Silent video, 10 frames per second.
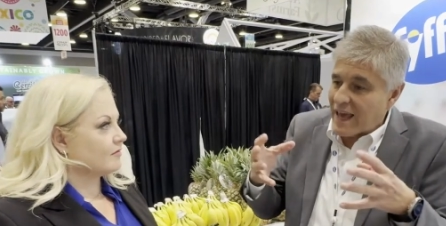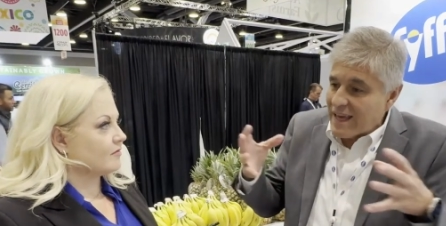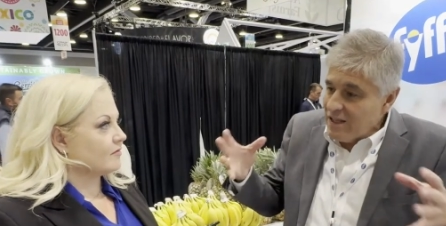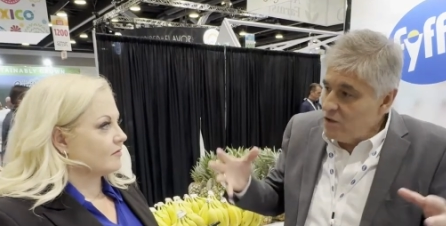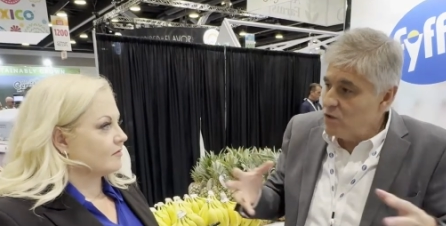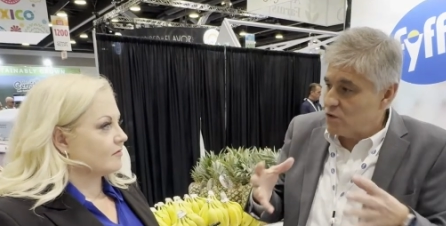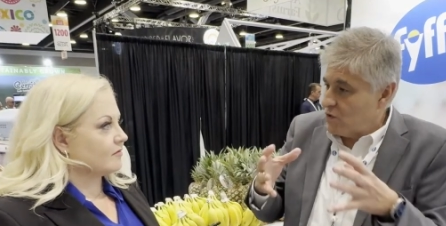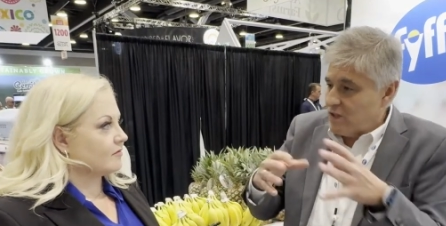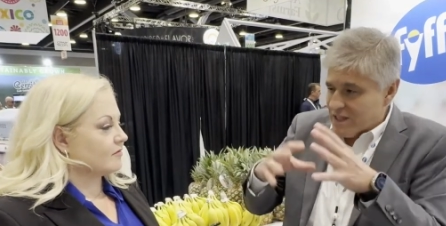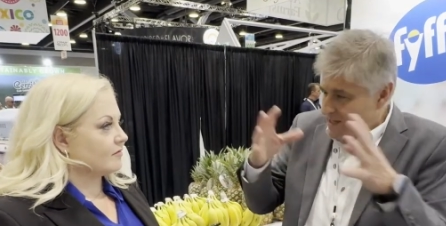Speaker 1: the
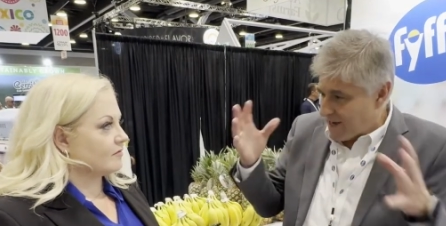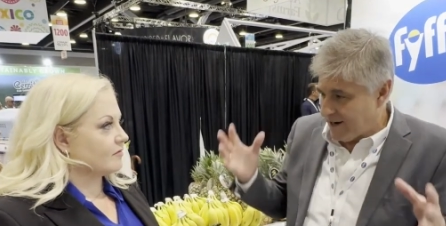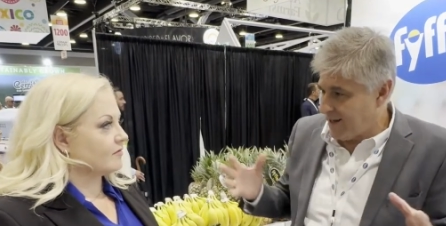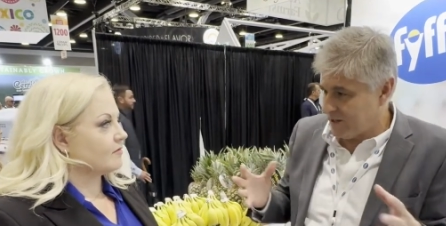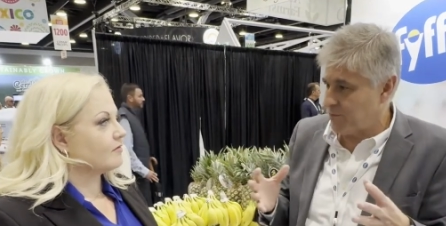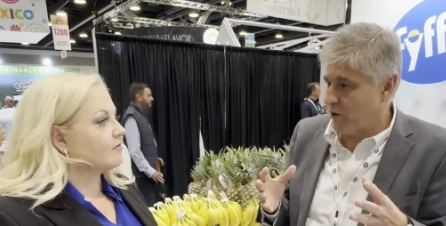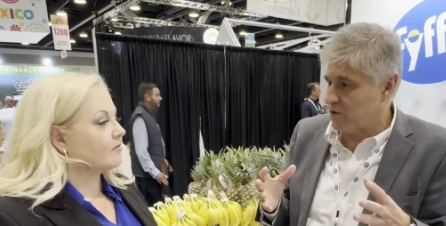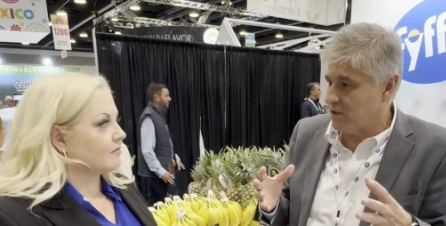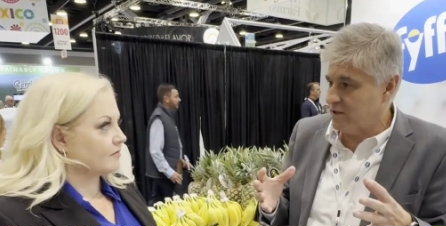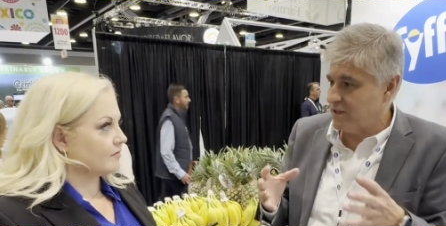industry in general, the
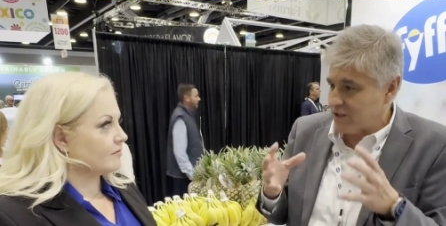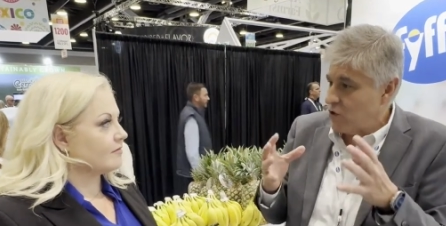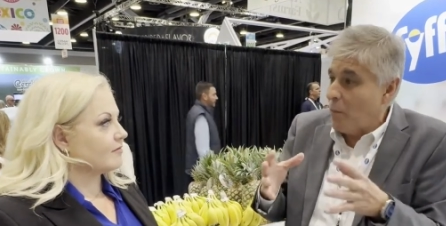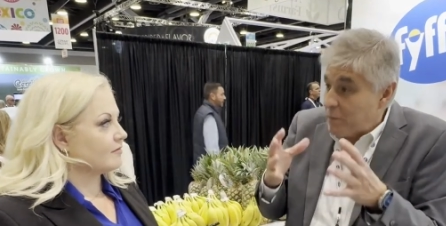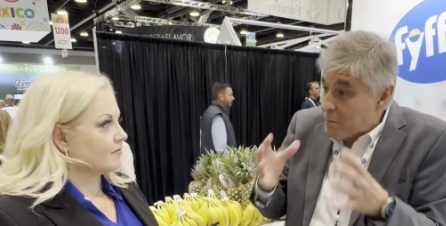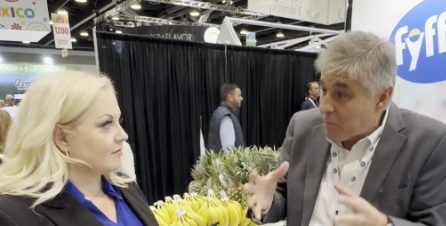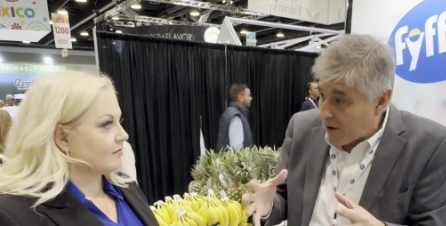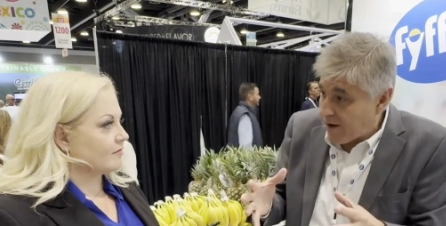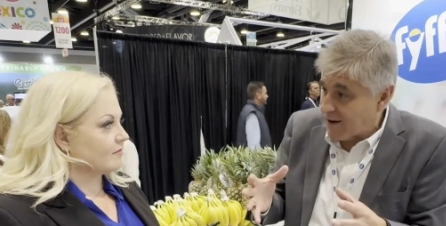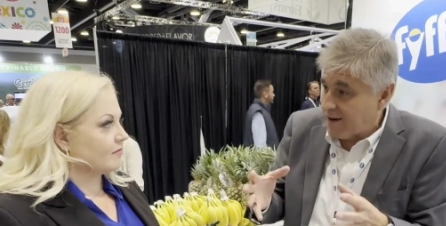produce industry, is not
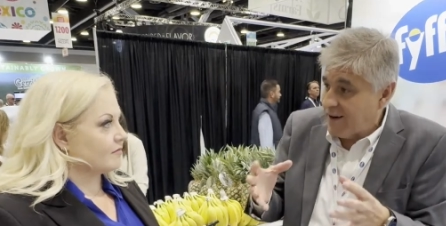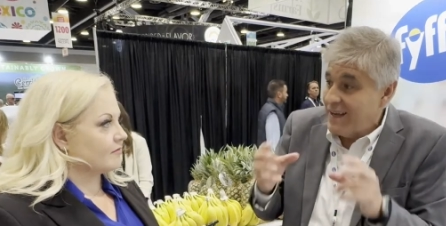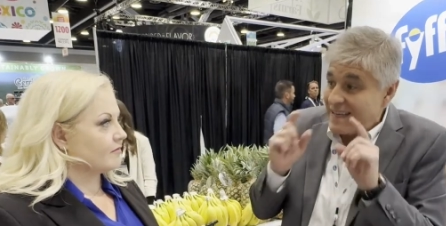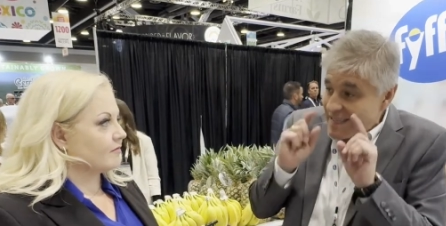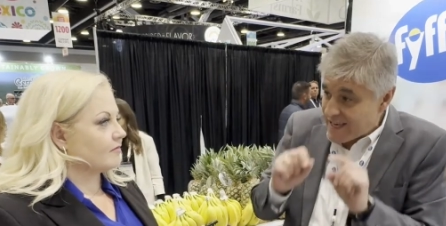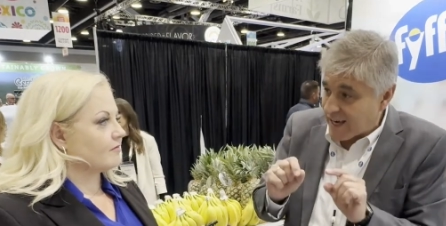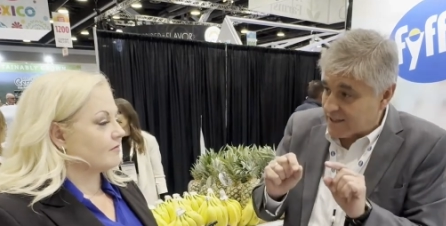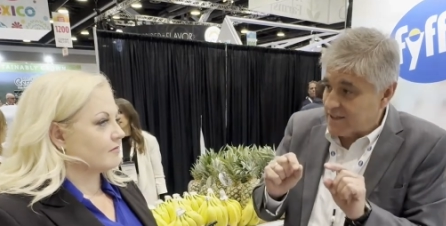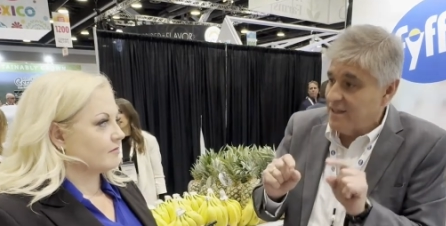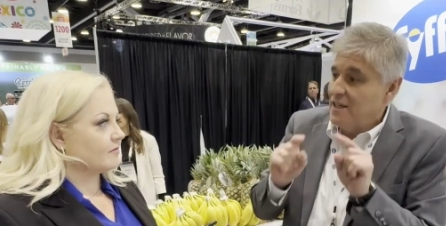prepared
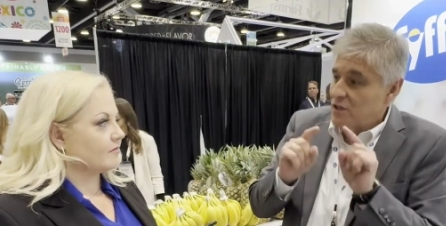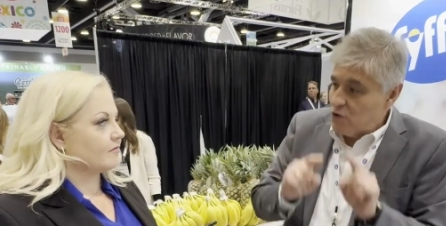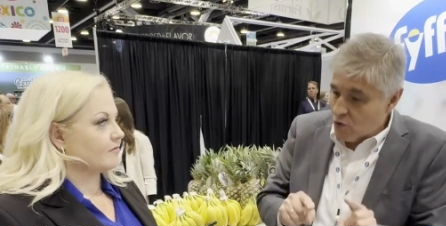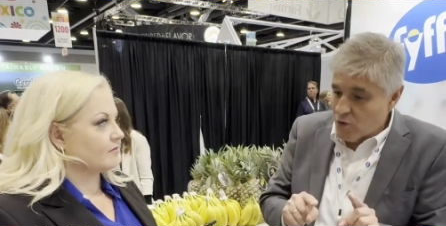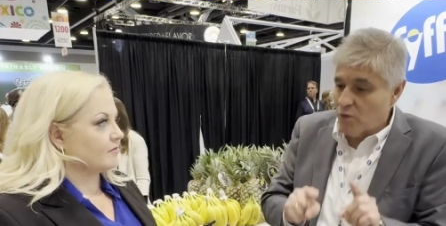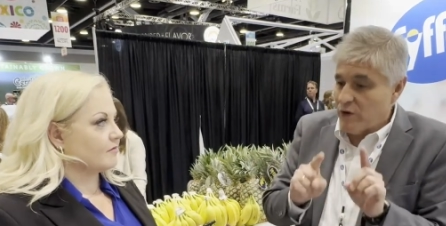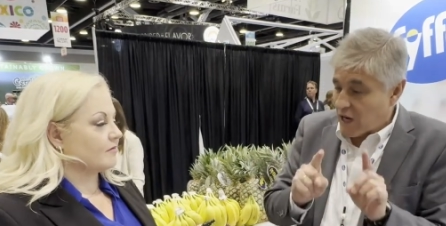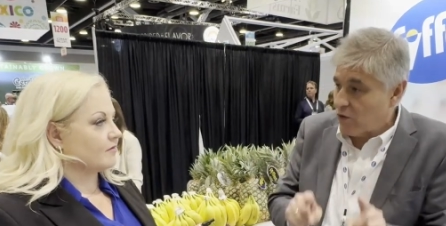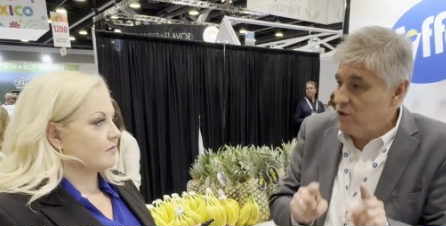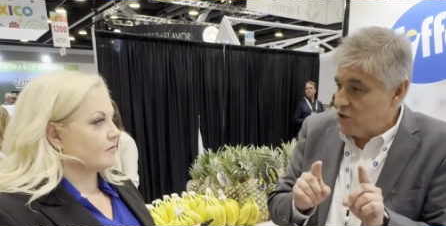yet to
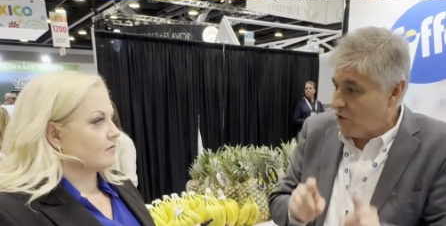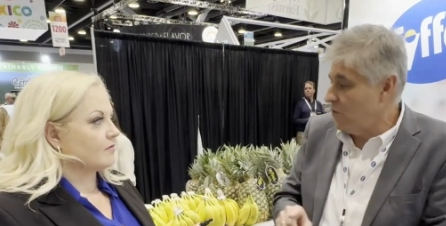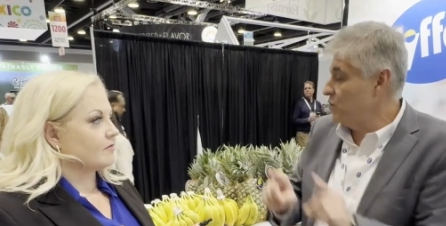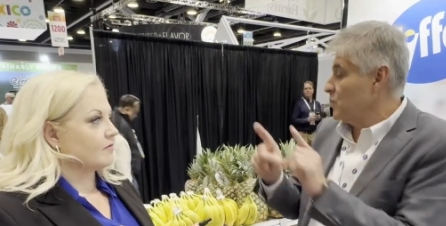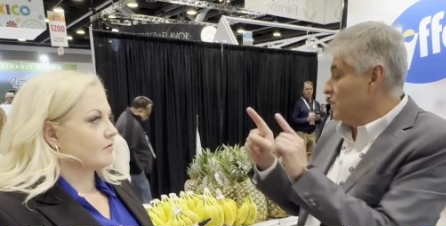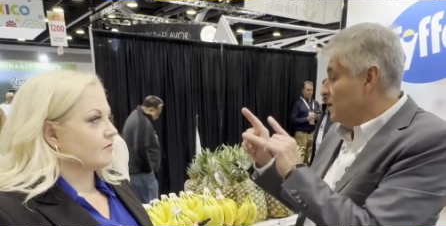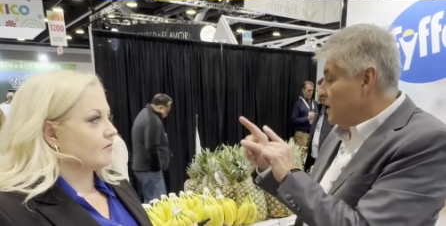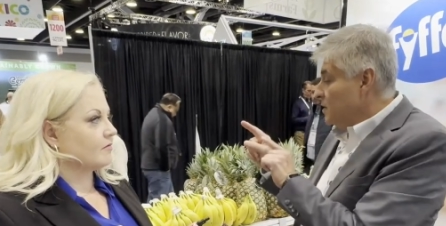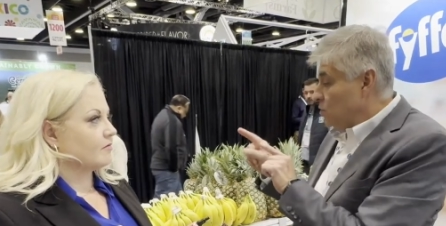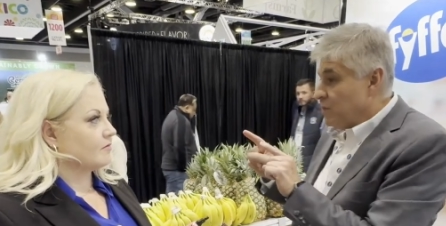with a good solution
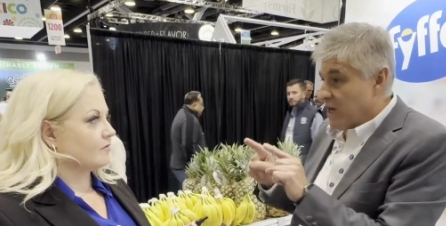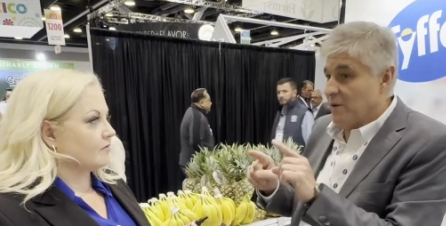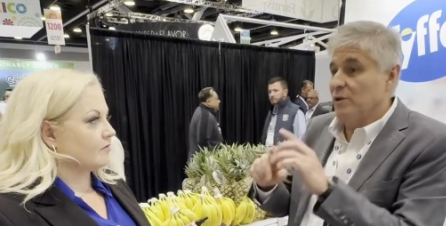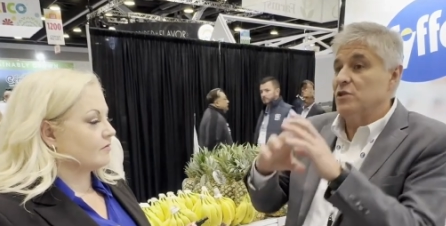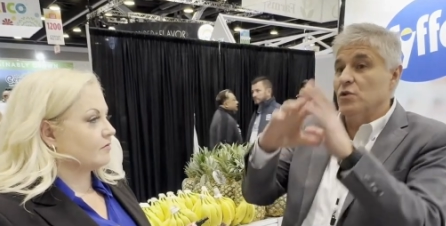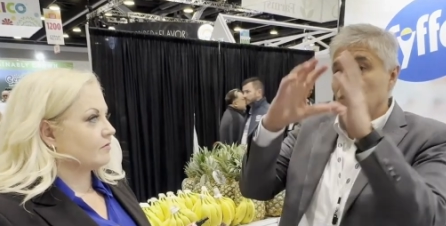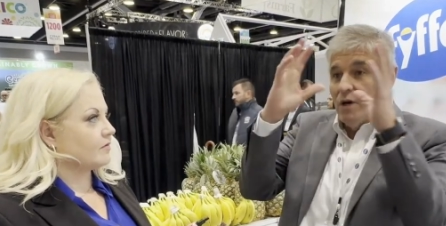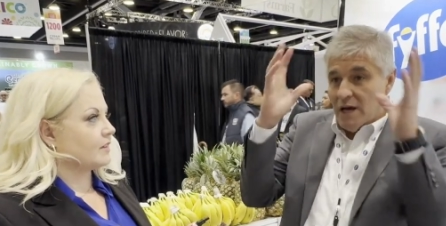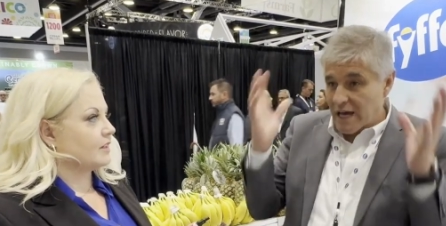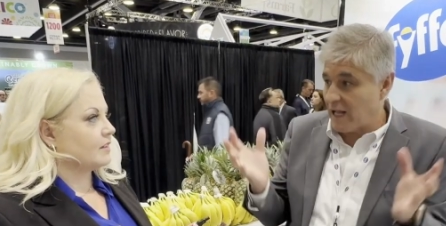to be able
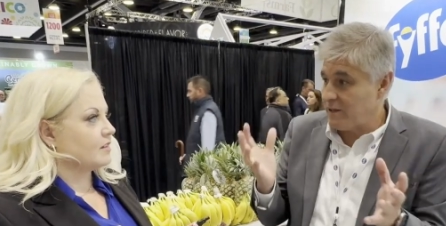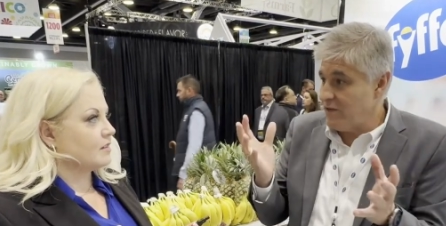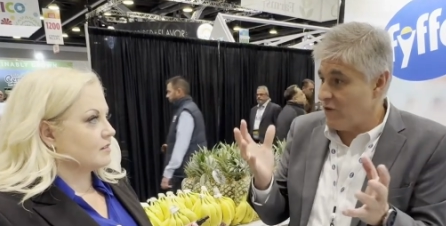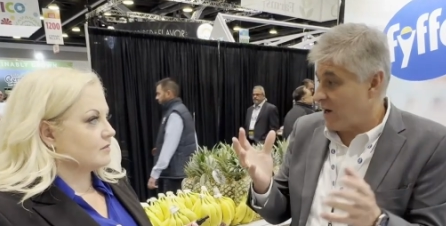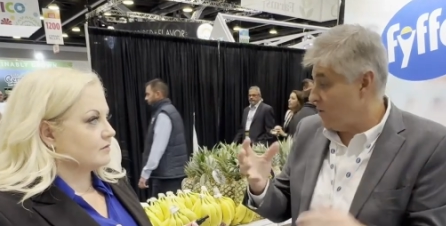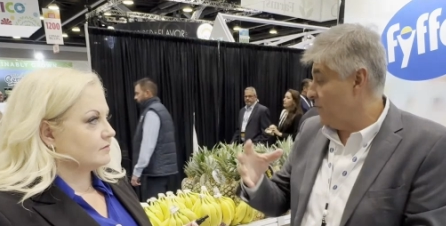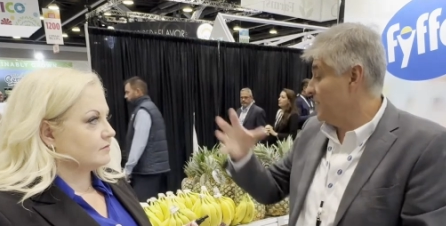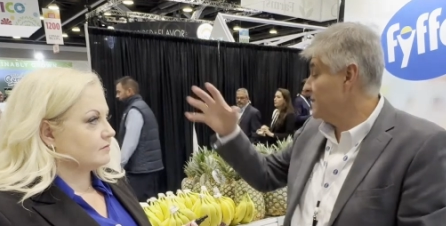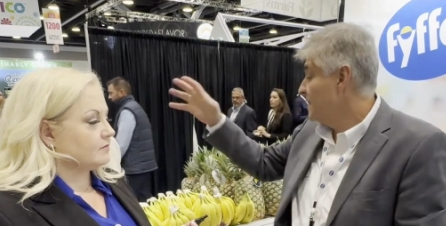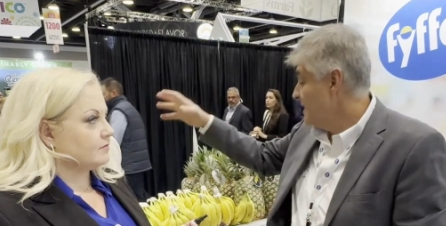to help the
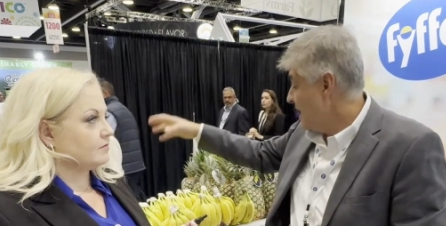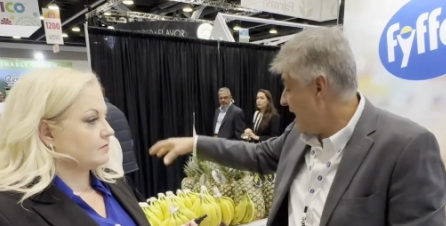environment